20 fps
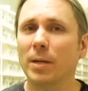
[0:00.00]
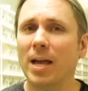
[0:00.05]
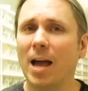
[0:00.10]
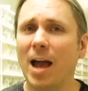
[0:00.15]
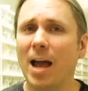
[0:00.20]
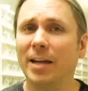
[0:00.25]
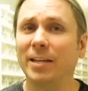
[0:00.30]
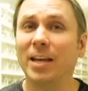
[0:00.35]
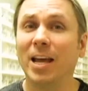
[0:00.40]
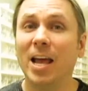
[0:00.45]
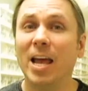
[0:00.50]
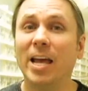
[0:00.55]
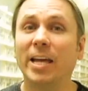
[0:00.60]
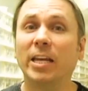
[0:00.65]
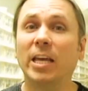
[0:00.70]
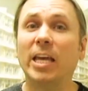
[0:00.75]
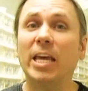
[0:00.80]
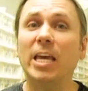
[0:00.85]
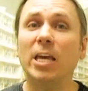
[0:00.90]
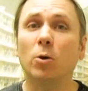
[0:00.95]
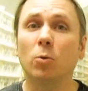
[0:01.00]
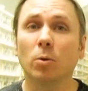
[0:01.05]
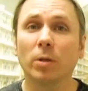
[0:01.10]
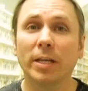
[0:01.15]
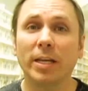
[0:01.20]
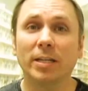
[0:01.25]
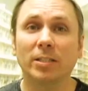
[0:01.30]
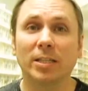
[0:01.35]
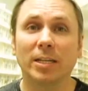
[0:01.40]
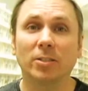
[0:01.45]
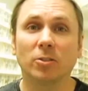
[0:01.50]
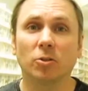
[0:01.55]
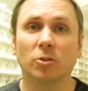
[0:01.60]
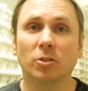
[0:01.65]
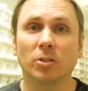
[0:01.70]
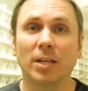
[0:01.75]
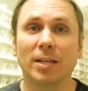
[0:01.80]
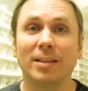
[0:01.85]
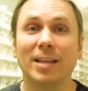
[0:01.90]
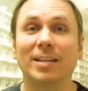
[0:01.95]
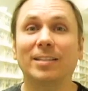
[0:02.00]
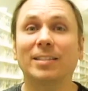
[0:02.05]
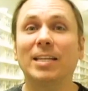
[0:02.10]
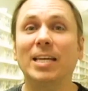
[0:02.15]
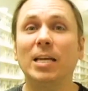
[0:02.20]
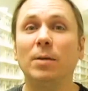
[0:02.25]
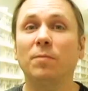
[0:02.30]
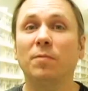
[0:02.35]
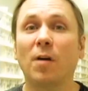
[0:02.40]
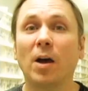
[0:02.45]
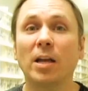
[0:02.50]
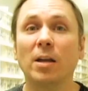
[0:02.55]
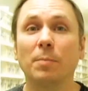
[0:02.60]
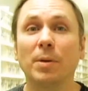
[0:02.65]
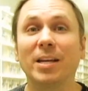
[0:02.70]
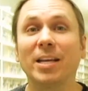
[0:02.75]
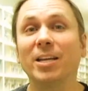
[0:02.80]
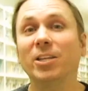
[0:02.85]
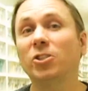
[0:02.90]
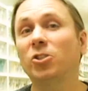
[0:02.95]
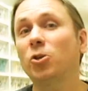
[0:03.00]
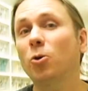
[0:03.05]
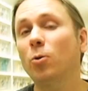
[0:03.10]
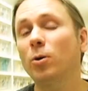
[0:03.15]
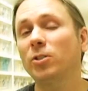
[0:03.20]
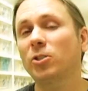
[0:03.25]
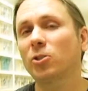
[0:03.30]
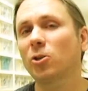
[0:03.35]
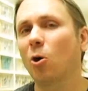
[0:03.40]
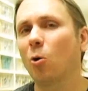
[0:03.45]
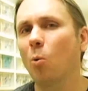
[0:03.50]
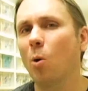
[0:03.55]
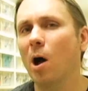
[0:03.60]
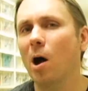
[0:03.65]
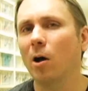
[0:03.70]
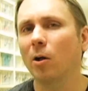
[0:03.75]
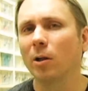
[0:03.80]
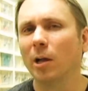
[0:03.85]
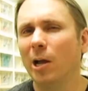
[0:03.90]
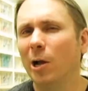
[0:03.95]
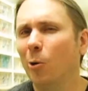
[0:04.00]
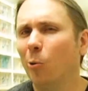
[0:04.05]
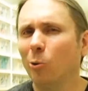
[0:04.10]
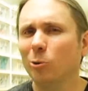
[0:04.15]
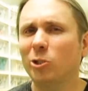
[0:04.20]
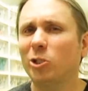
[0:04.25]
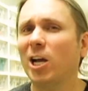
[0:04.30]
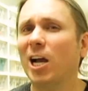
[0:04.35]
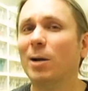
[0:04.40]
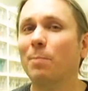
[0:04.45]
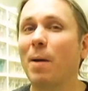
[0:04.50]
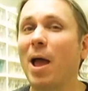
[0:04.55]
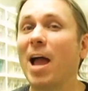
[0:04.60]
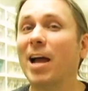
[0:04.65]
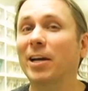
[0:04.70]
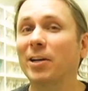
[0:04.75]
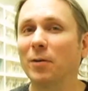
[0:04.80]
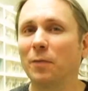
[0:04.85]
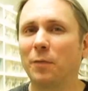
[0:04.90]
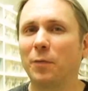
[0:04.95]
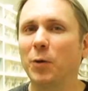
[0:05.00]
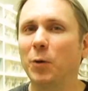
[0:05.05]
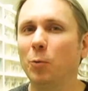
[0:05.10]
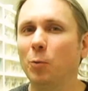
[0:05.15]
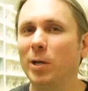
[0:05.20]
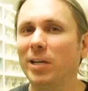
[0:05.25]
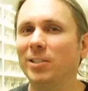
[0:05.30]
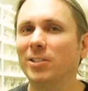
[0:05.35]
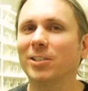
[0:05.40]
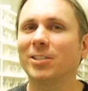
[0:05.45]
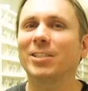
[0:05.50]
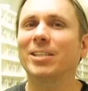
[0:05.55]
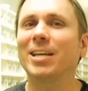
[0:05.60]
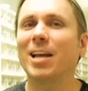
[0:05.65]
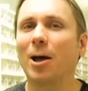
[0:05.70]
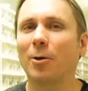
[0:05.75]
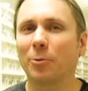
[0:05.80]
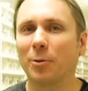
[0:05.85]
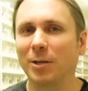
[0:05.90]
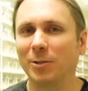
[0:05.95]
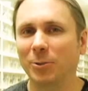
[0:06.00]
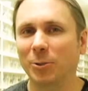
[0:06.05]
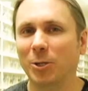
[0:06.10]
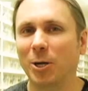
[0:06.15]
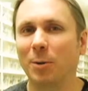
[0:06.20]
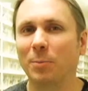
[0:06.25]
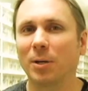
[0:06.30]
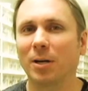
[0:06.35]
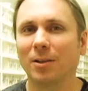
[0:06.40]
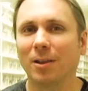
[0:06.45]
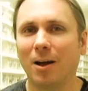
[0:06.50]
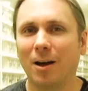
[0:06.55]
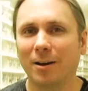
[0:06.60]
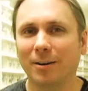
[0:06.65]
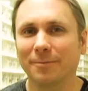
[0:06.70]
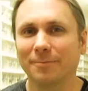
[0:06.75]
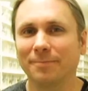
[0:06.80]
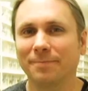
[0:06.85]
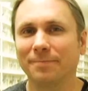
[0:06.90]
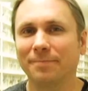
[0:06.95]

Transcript: behind, and equally as interesting that Team Vitamin is doing so well. We'll check back in a few weeks to see how things are coming along.